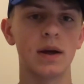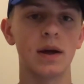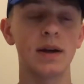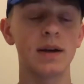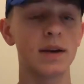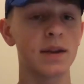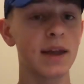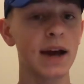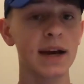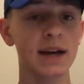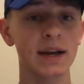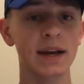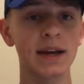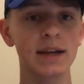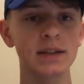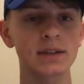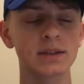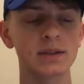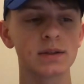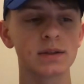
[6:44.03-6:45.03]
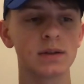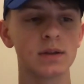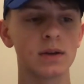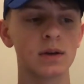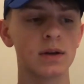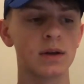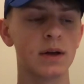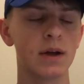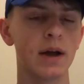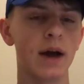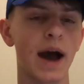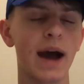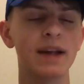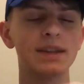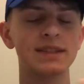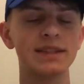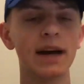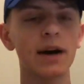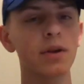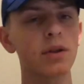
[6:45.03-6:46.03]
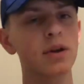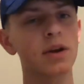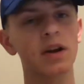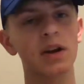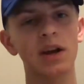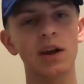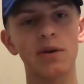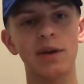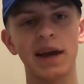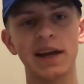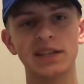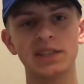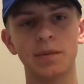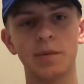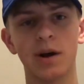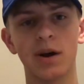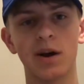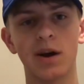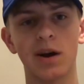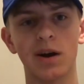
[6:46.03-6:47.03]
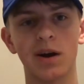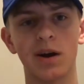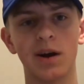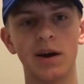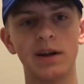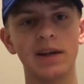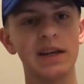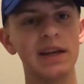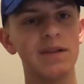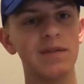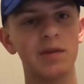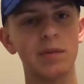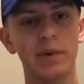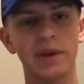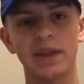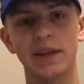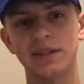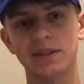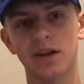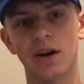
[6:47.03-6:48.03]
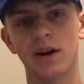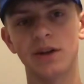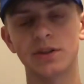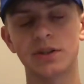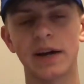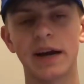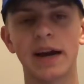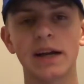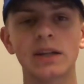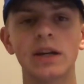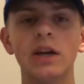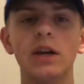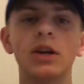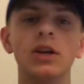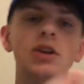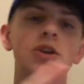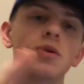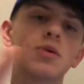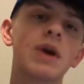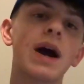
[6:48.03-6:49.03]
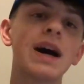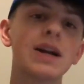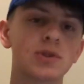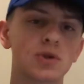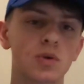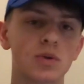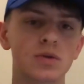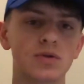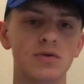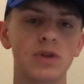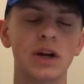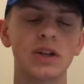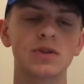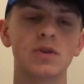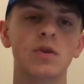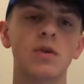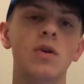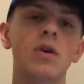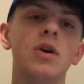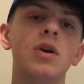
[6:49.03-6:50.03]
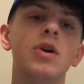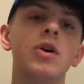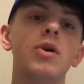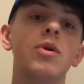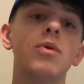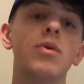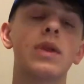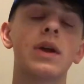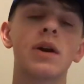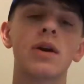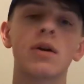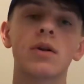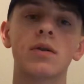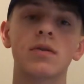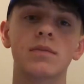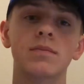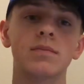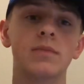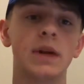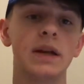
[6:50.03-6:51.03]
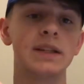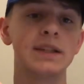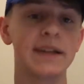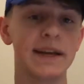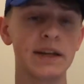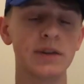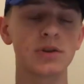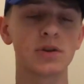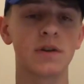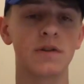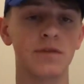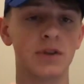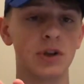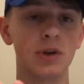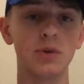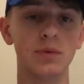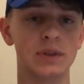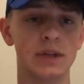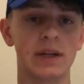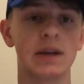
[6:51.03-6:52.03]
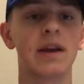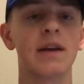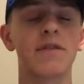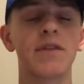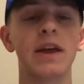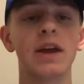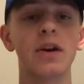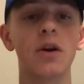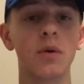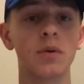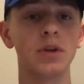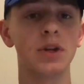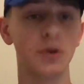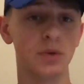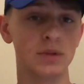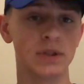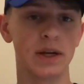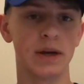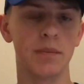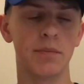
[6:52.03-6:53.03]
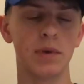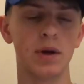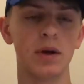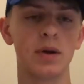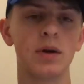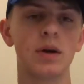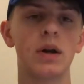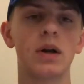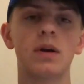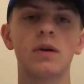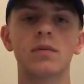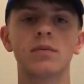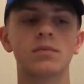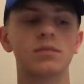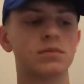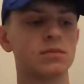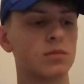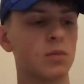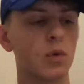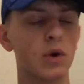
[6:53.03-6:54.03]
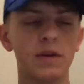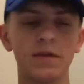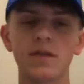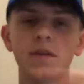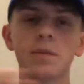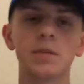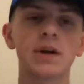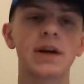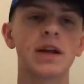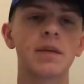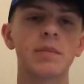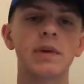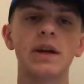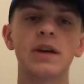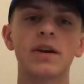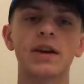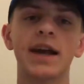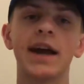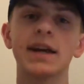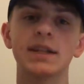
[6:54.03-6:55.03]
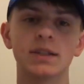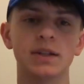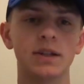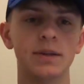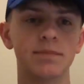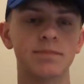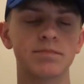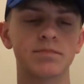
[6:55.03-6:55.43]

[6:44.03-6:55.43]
And in that case, I doubt they're going to go to Esteban Ocon, even with his contract. You got George Russell, who they're in danger of losing if they don't use him. What if you bring in Pierre Gasly?